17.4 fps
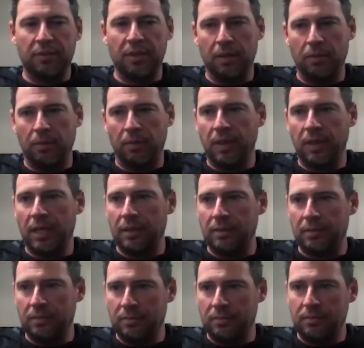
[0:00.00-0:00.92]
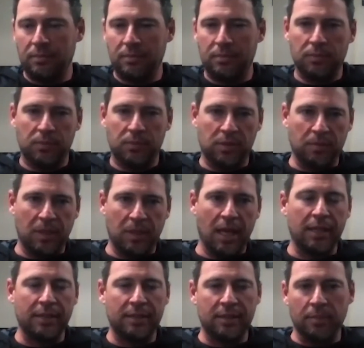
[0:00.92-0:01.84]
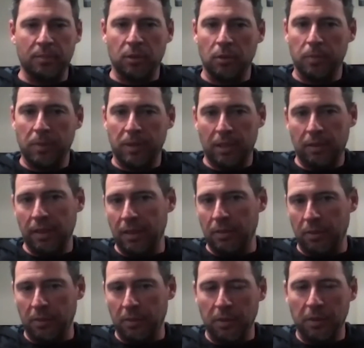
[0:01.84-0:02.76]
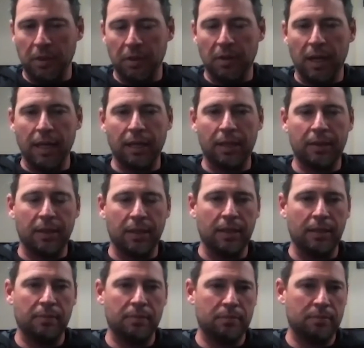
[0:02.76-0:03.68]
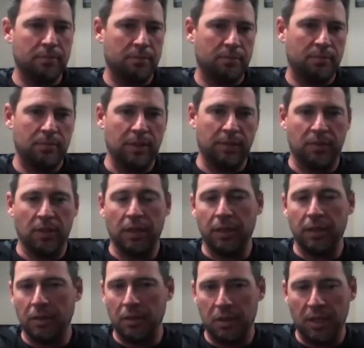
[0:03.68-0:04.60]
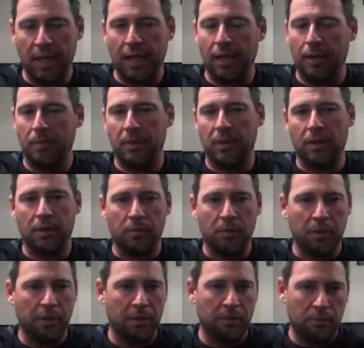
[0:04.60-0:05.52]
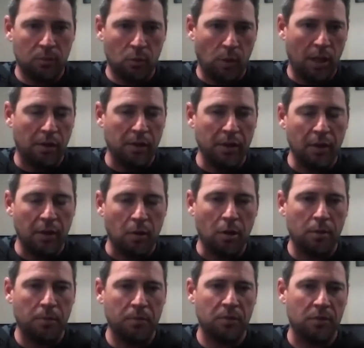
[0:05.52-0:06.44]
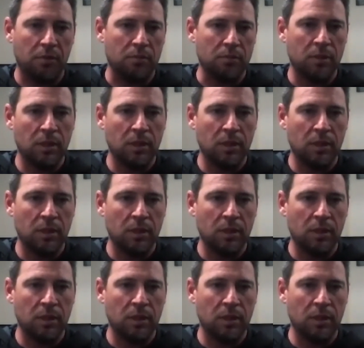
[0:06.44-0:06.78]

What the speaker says: Hey, we've got some guys in the bullpen that, hey, we really like that have done a good job and that are really quality arms, and